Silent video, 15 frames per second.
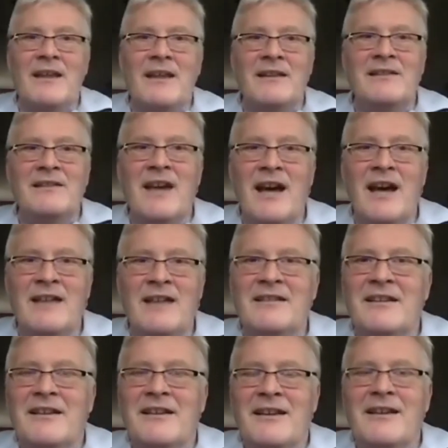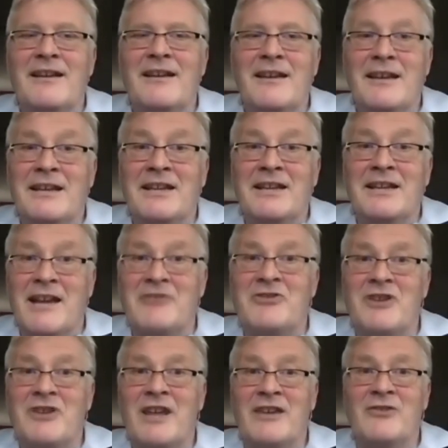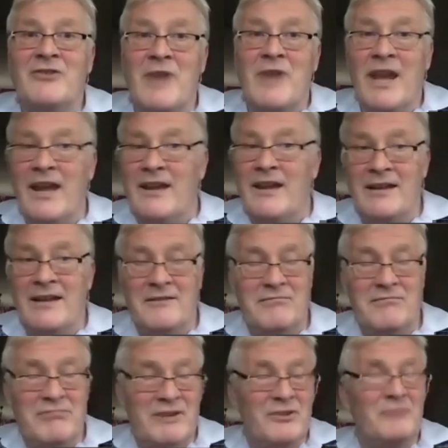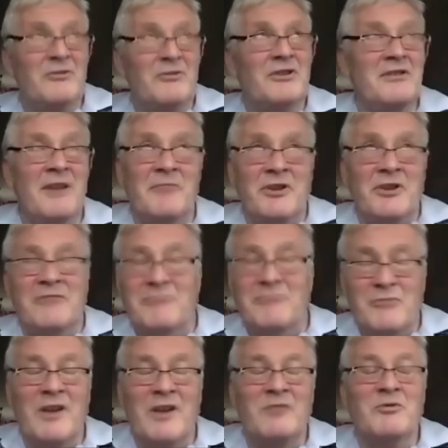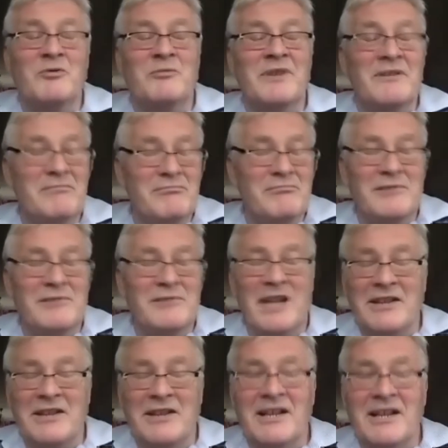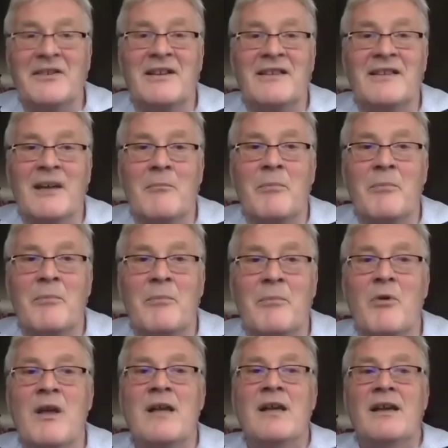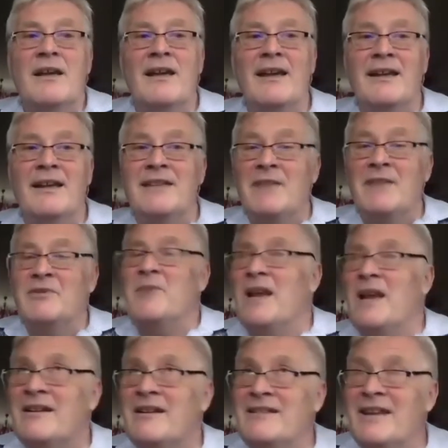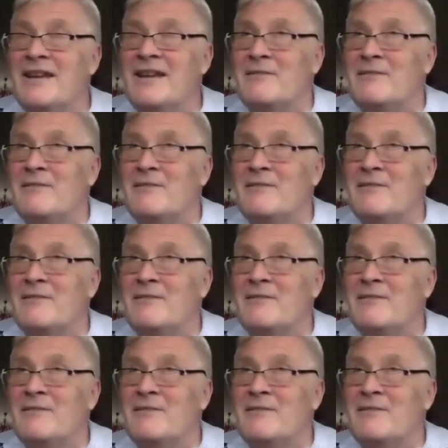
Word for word: that uh, in a country like UK, and I don't want, I mean, US would be you know, another example, uh, David Blunkett, the